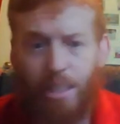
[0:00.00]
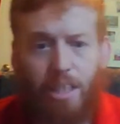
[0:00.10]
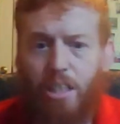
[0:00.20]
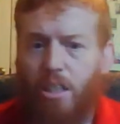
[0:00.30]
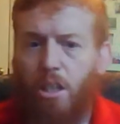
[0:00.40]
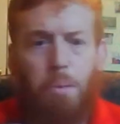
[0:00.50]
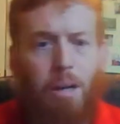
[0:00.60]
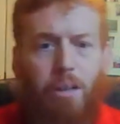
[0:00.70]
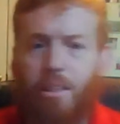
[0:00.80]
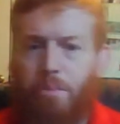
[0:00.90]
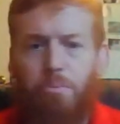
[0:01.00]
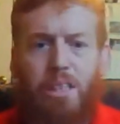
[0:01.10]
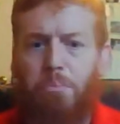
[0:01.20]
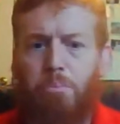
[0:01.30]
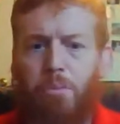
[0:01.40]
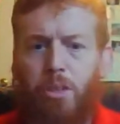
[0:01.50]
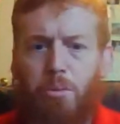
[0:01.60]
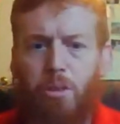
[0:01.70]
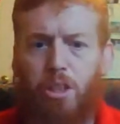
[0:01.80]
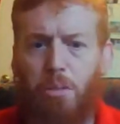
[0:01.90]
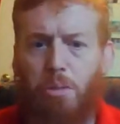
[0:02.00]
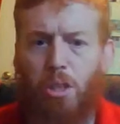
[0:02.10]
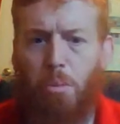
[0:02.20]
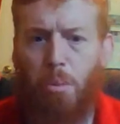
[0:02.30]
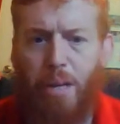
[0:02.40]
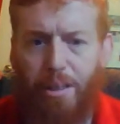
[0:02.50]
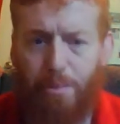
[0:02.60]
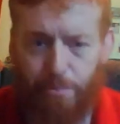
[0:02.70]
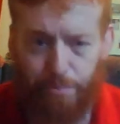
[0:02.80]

you're bound to mess your stomach up a bit